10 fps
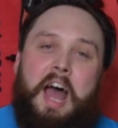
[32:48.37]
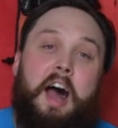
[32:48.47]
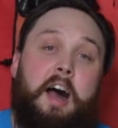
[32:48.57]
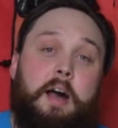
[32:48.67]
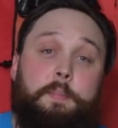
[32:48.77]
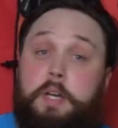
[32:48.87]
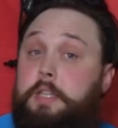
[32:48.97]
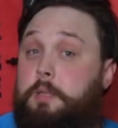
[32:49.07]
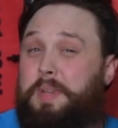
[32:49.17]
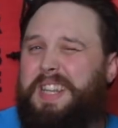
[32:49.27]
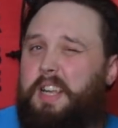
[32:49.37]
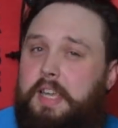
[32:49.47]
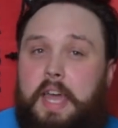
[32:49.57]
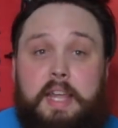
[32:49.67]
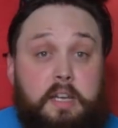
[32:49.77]
But it'll be like
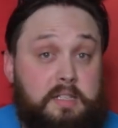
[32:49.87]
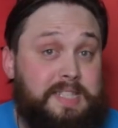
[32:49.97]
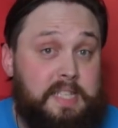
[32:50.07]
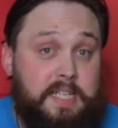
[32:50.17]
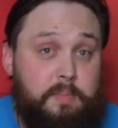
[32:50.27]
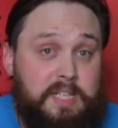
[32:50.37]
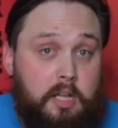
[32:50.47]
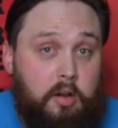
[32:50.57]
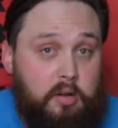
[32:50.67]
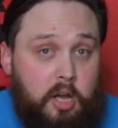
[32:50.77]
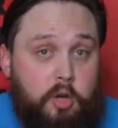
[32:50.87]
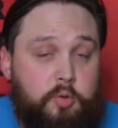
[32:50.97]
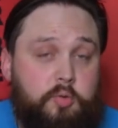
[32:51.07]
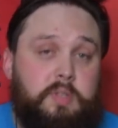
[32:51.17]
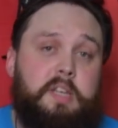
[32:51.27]
a 90cm long
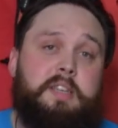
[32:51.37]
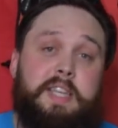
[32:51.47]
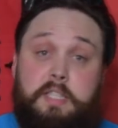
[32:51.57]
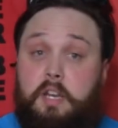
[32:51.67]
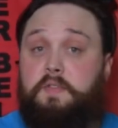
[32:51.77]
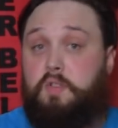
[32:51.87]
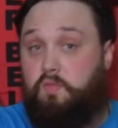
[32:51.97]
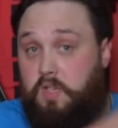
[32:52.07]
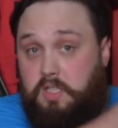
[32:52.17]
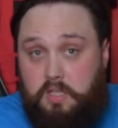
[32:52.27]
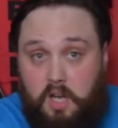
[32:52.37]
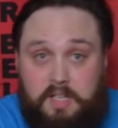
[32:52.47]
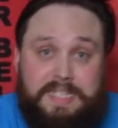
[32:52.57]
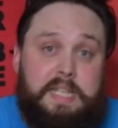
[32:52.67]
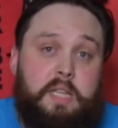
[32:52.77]
hose, and that's enough to reach sort of
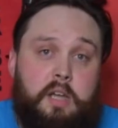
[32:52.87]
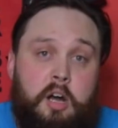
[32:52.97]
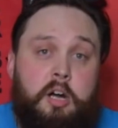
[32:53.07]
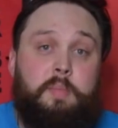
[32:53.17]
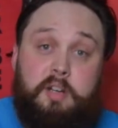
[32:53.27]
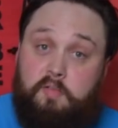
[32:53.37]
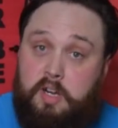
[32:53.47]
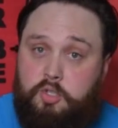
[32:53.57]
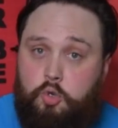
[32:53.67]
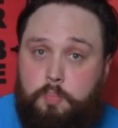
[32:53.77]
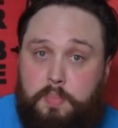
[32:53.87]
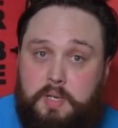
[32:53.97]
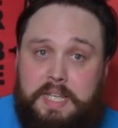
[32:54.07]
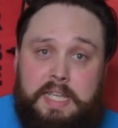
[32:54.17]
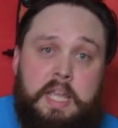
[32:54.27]
underneath your arm and around your
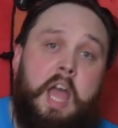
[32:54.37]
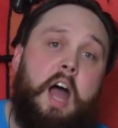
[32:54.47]
body.